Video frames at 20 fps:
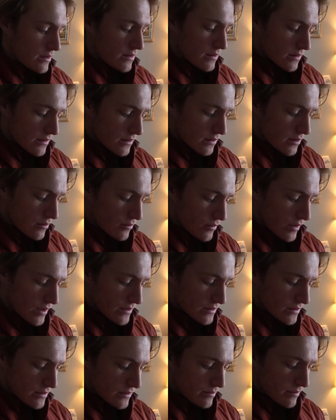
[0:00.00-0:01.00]
gonna go
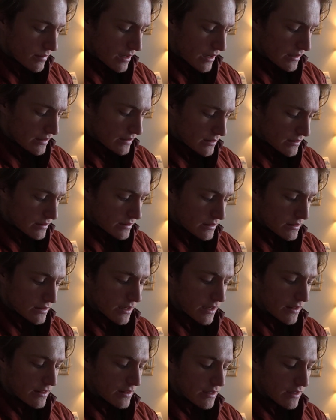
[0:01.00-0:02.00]
race some bikes
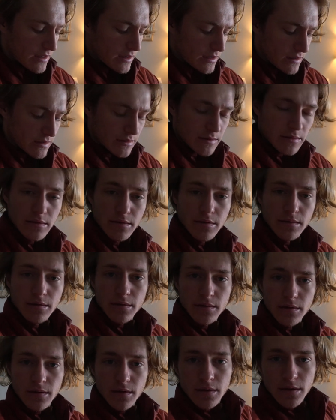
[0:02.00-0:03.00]
and then
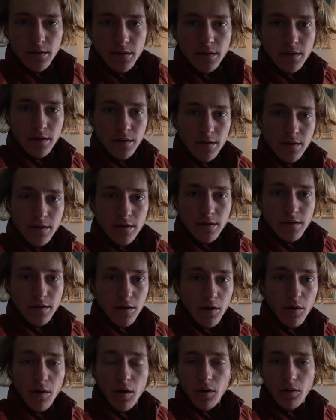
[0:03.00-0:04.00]

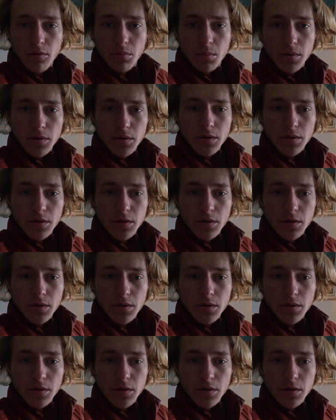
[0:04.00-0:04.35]
go home.